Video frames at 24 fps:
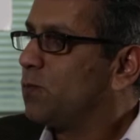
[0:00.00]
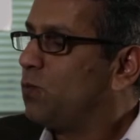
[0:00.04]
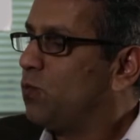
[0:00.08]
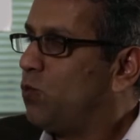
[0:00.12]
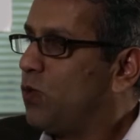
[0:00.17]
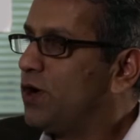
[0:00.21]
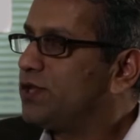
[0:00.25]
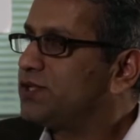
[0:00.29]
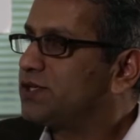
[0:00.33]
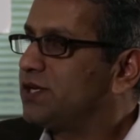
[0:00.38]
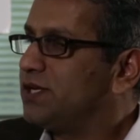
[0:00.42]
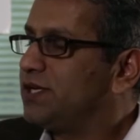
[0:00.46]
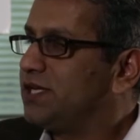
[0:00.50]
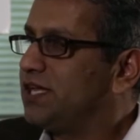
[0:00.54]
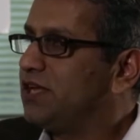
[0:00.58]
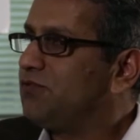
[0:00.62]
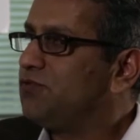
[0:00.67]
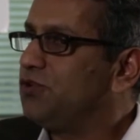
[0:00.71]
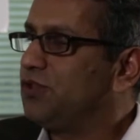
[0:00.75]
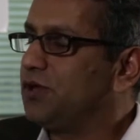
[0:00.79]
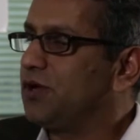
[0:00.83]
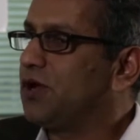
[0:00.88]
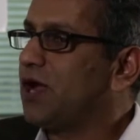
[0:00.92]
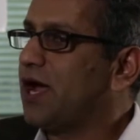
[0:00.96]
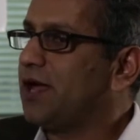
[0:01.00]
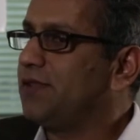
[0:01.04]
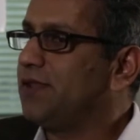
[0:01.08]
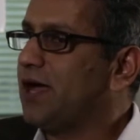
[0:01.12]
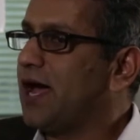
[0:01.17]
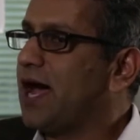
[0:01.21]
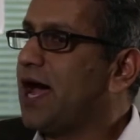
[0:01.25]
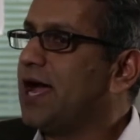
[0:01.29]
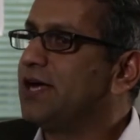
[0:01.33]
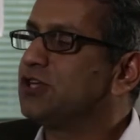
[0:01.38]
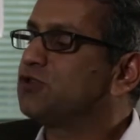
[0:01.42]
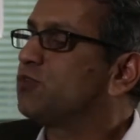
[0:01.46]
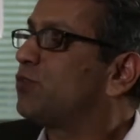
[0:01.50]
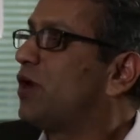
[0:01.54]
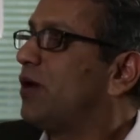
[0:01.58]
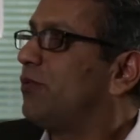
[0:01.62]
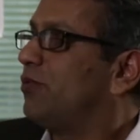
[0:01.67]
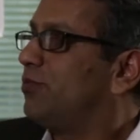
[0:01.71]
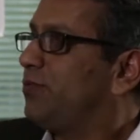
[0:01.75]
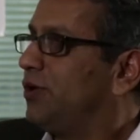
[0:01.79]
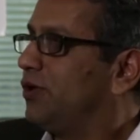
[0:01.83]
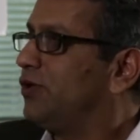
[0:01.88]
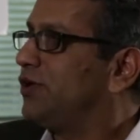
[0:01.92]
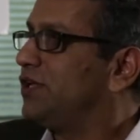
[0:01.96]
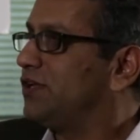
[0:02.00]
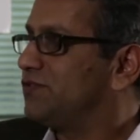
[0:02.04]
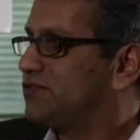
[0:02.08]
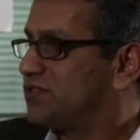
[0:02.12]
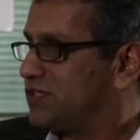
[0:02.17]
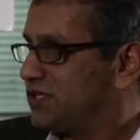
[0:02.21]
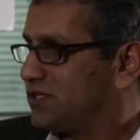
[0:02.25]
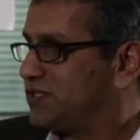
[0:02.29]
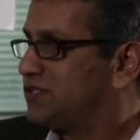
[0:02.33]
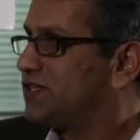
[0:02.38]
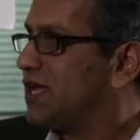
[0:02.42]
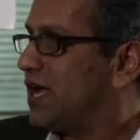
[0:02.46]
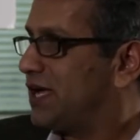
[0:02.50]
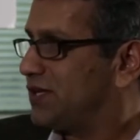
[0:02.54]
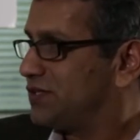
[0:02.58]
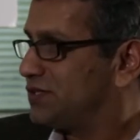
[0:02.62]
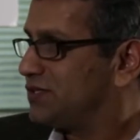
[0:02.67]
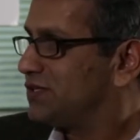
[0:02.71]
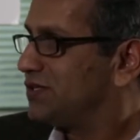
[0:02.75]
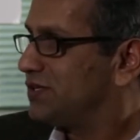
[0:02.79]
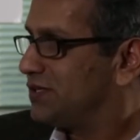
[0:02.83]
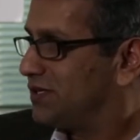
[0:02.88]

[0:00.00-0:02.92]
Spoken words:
what's going to give you the highest probability of success.